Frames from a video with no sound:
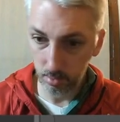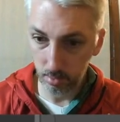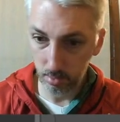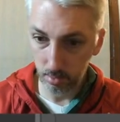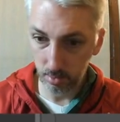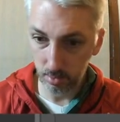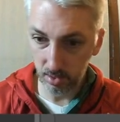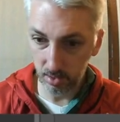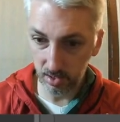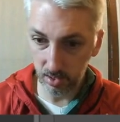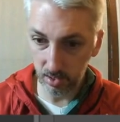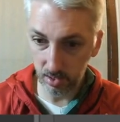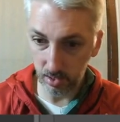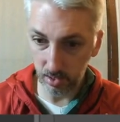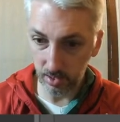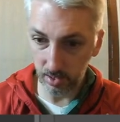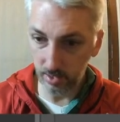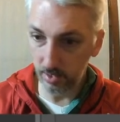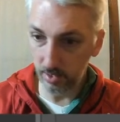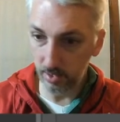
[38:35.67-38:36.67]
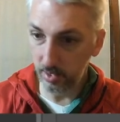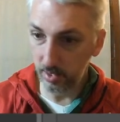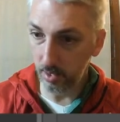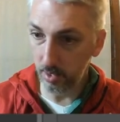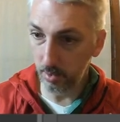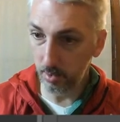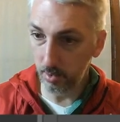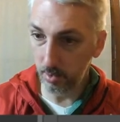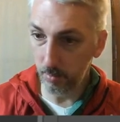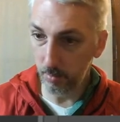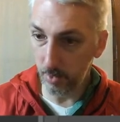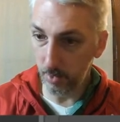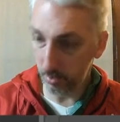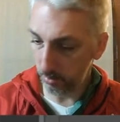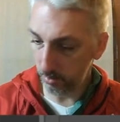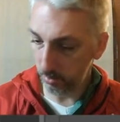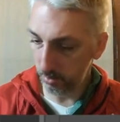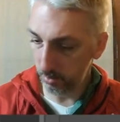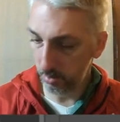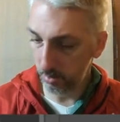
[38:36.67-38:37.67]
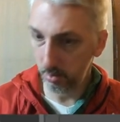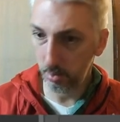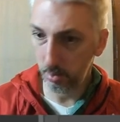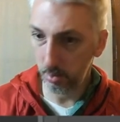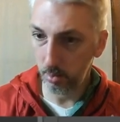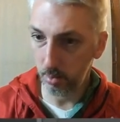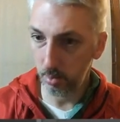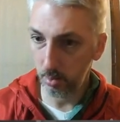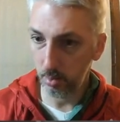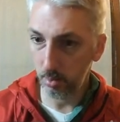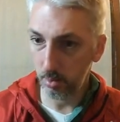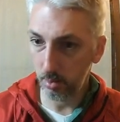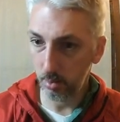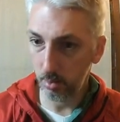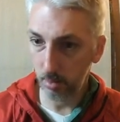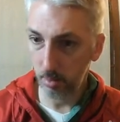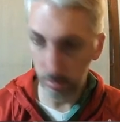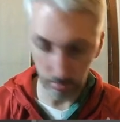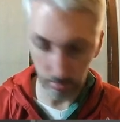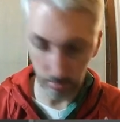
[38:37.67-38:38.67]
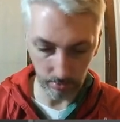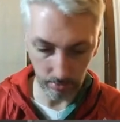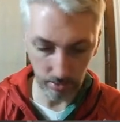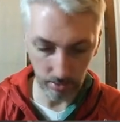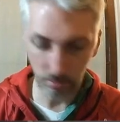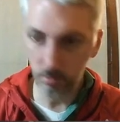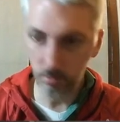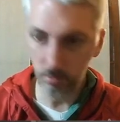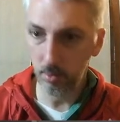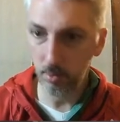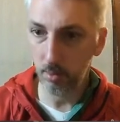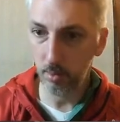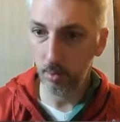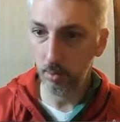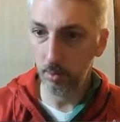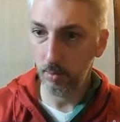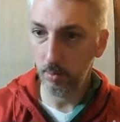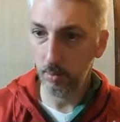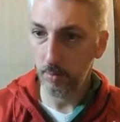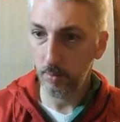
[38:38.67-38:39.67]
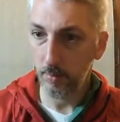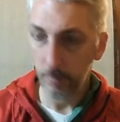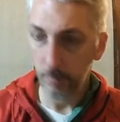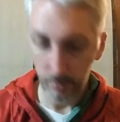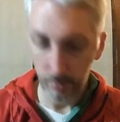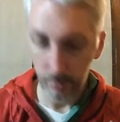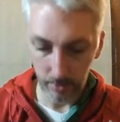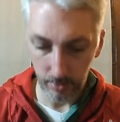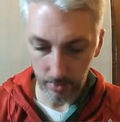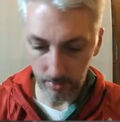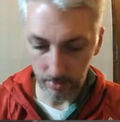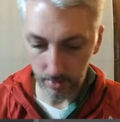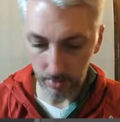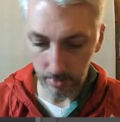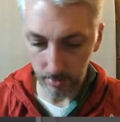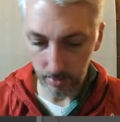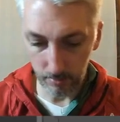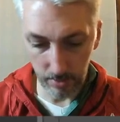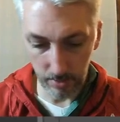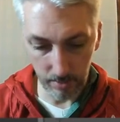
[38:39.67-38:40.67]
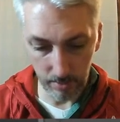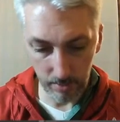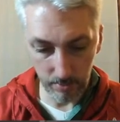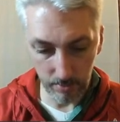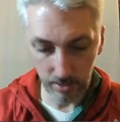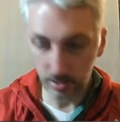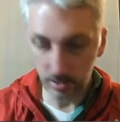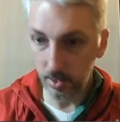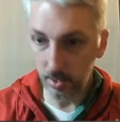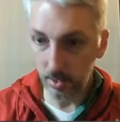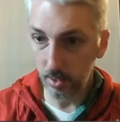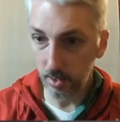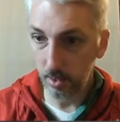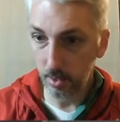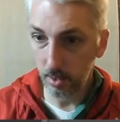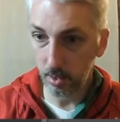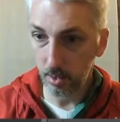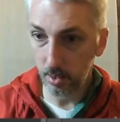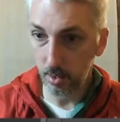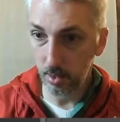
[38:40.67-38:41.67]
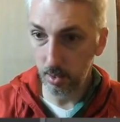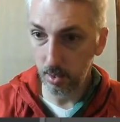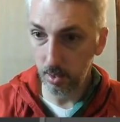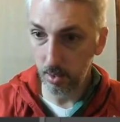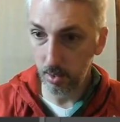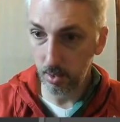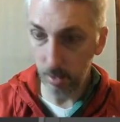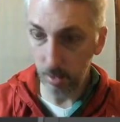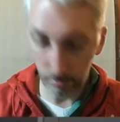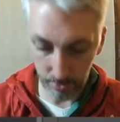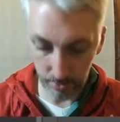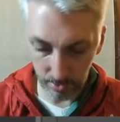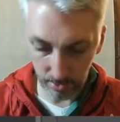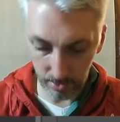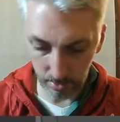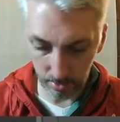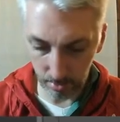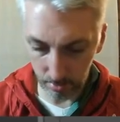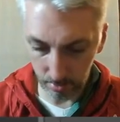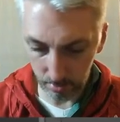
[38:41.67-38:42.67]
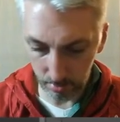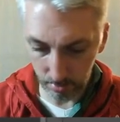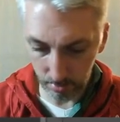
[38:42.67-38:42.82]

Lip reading: slightly darker middle. There we go. And then maybe up here,